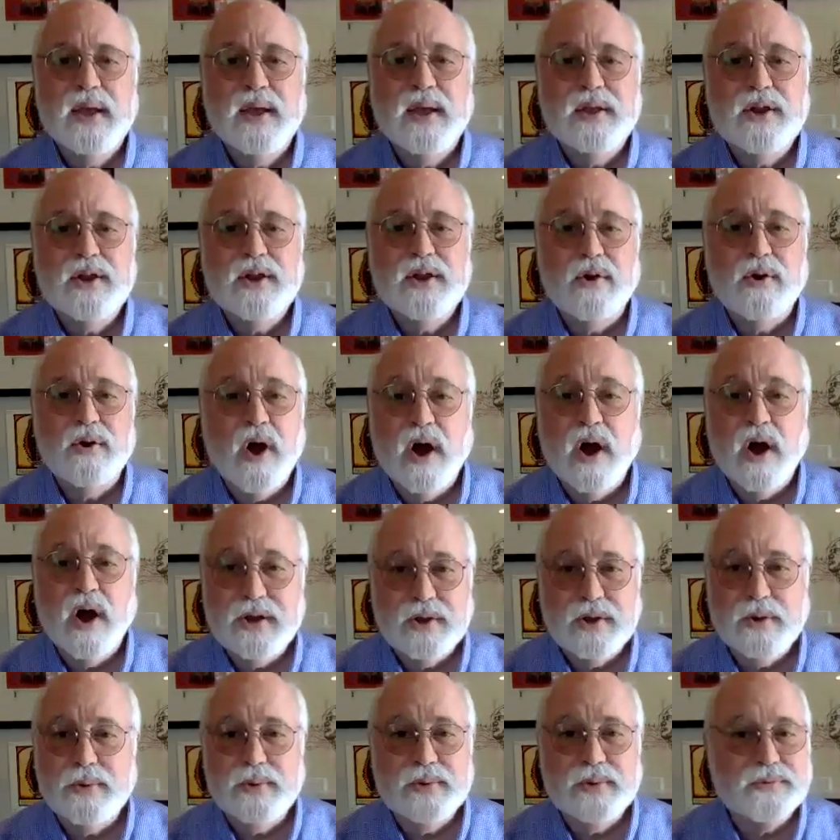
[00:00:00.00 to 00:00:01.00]
Your
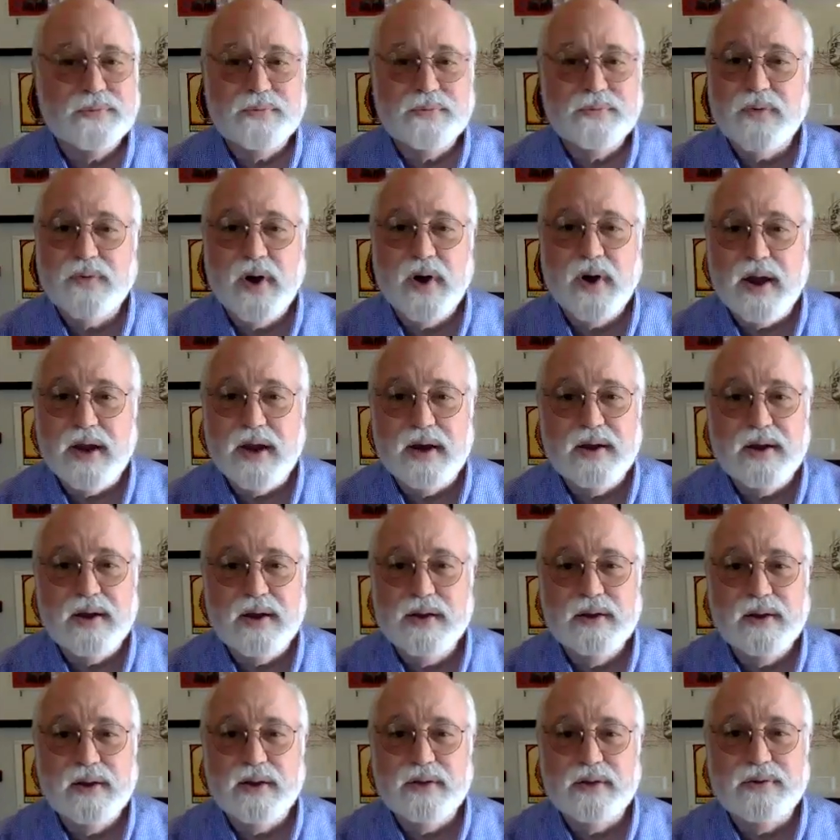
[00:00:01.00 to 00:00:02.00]
audio is fine.
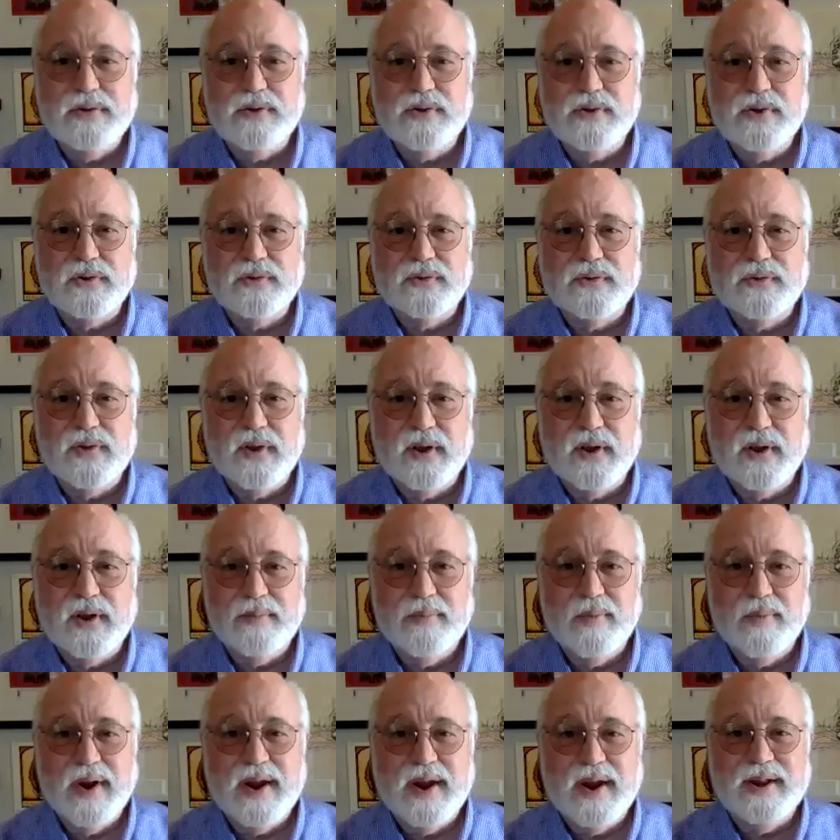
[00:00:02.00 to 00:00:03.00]
It's just that
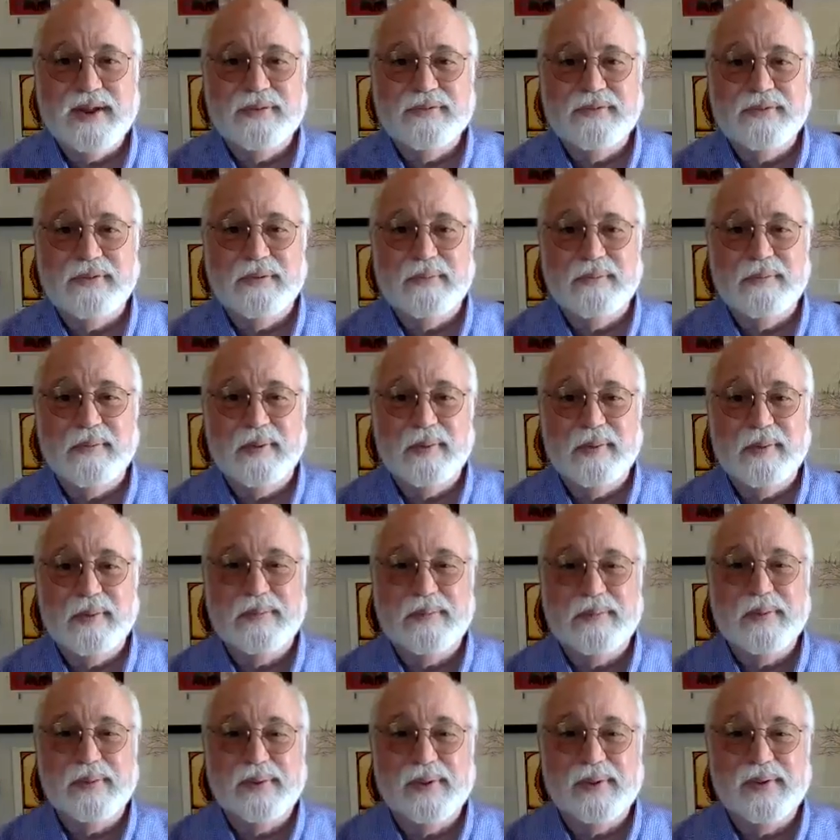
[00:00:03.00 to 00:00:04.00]
I'm waiting for more
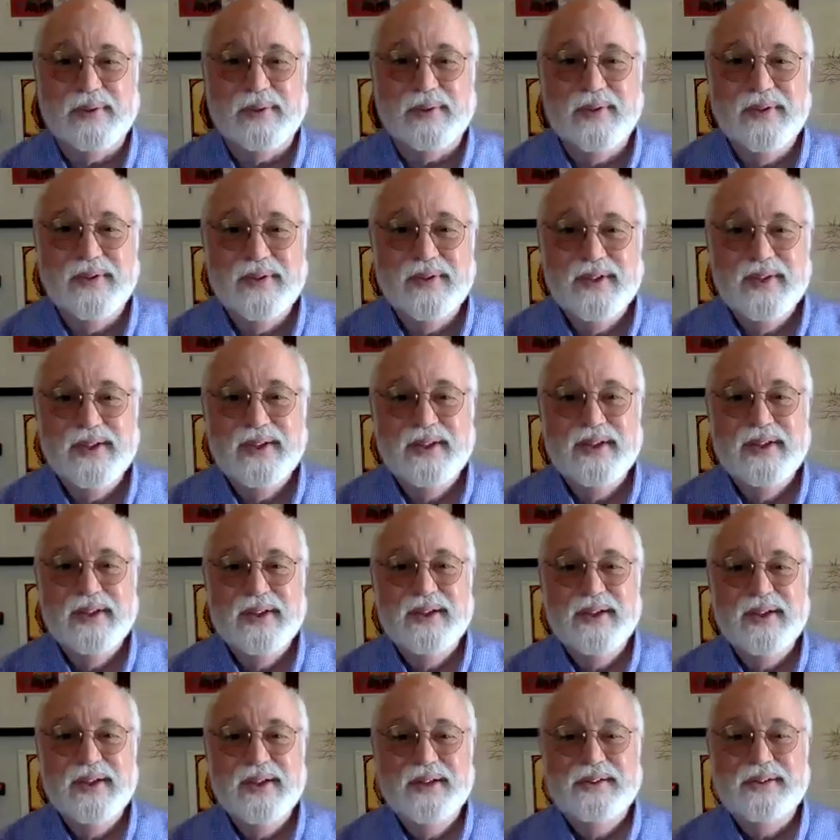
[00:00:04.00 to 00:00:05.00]
people
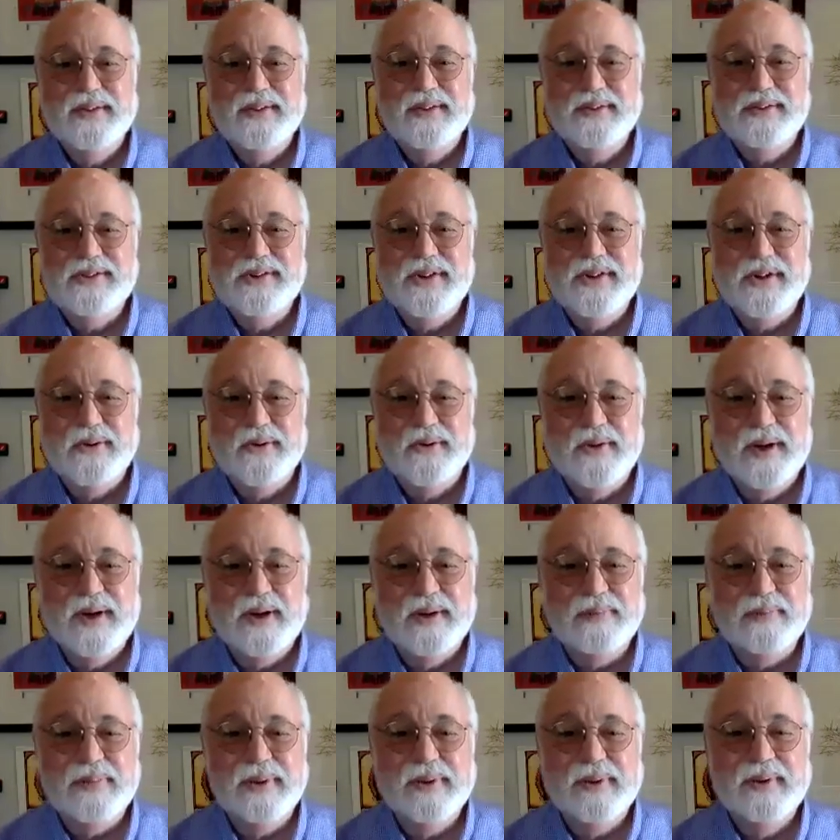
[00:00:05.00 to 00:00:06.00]
to show
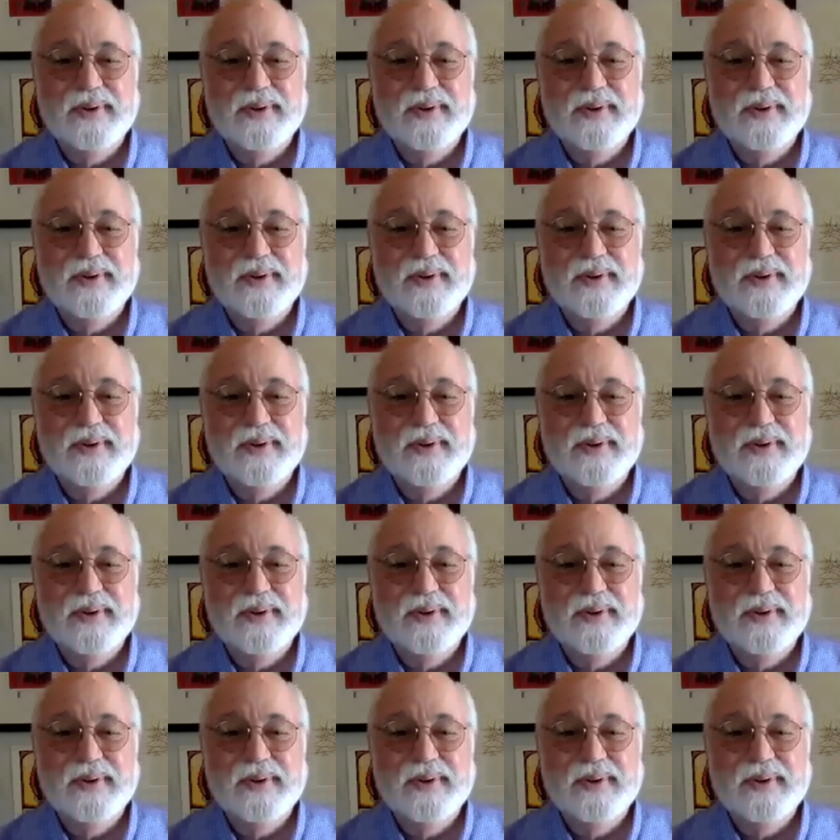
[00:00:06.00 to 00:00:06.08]
up.